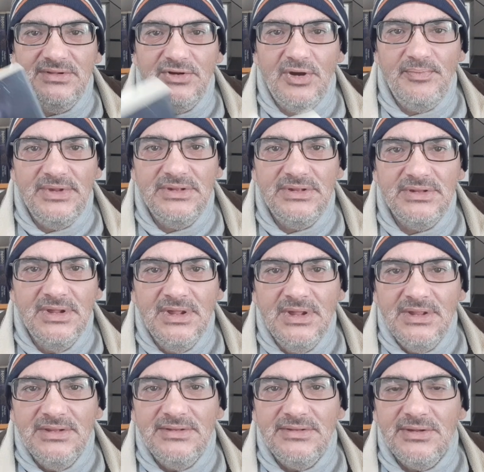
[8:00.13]
copies,
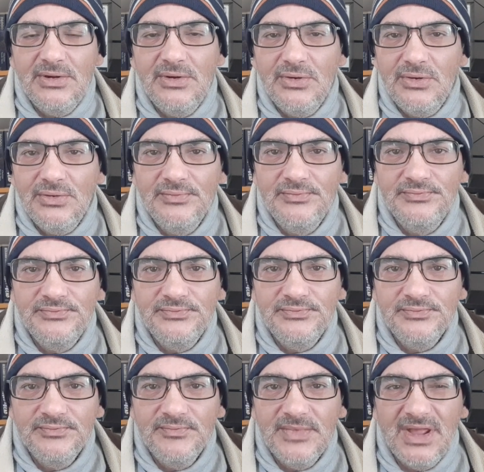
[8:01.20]
so
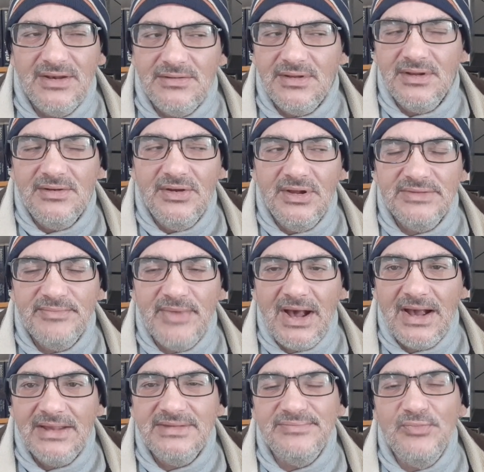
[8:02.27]
it hurts
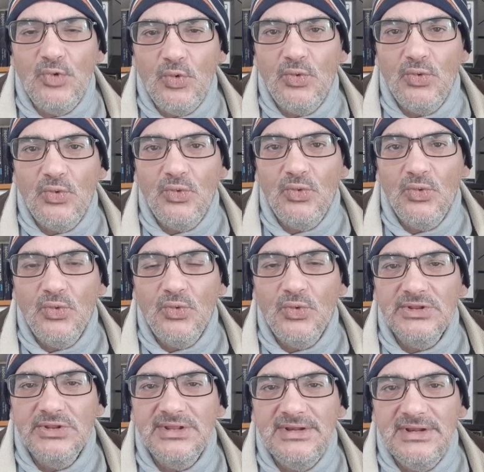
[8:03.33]
my eyes more,
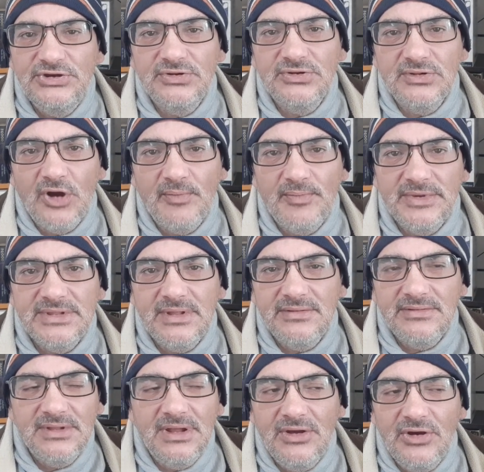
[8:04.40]
the digital copies. They
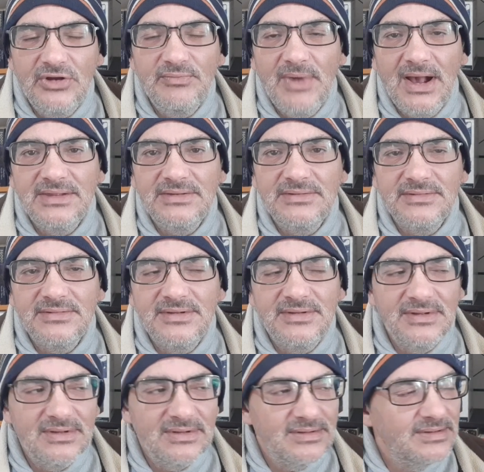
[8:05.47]
hurt my eyes,
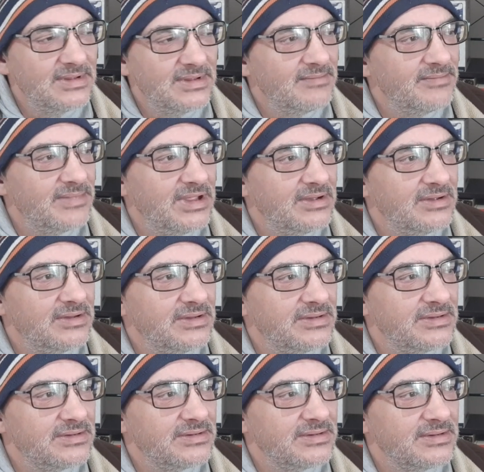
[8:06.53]

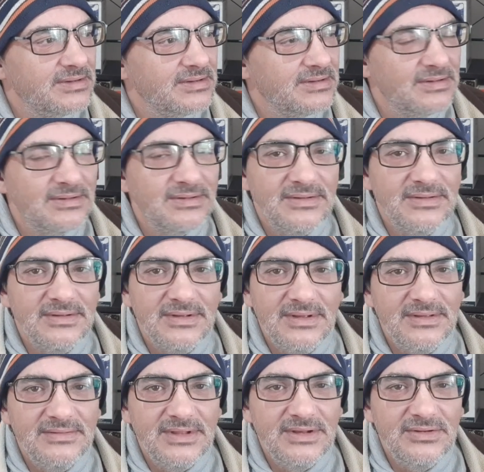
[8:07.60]
because
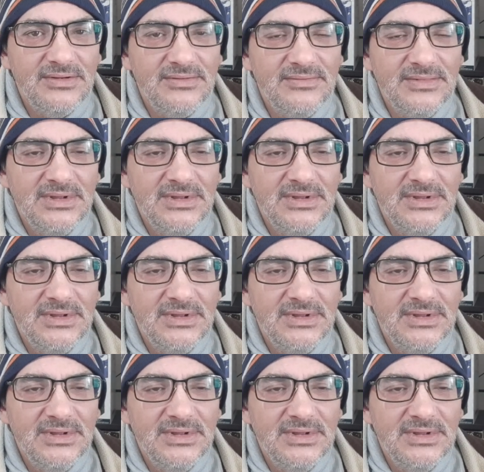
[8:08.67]
they do.